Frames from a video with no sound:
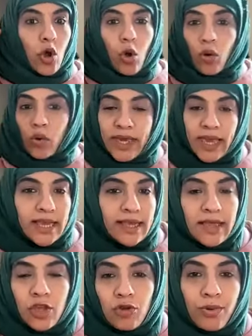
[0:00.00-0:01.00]
whole
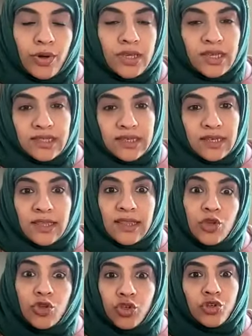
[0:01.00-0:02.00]
cake that you bought yesterday
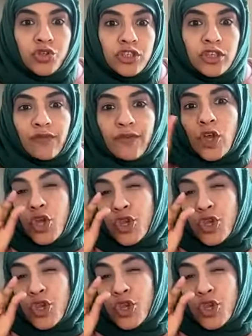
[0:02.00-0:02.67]
that you told yourself